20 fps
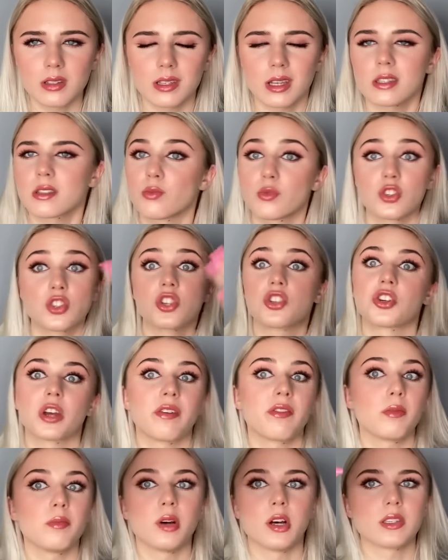that someone's just
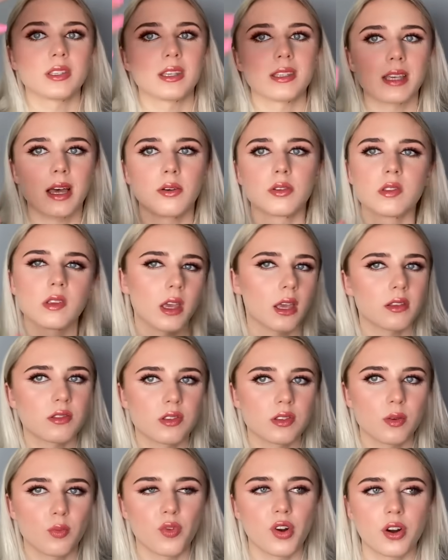driving past his house to get to
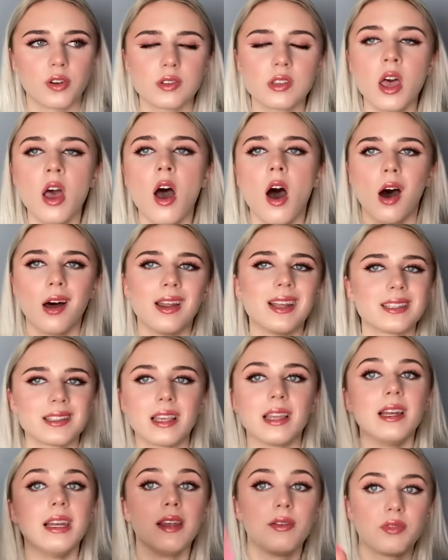somewhere else, unless
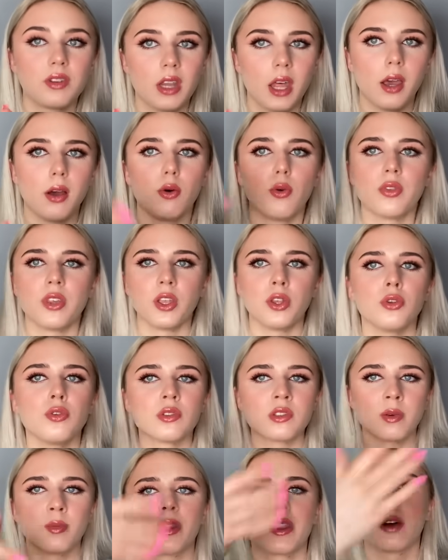they lived there or they knew
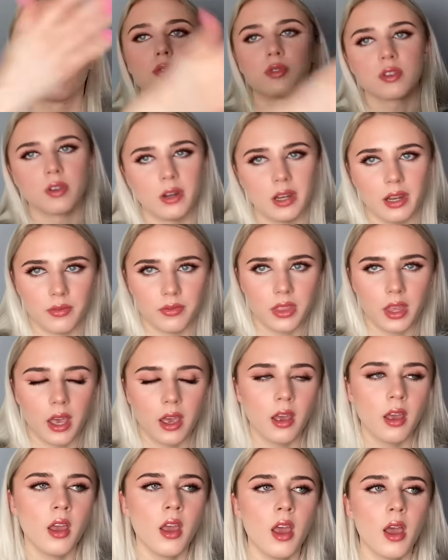someone that also lived there,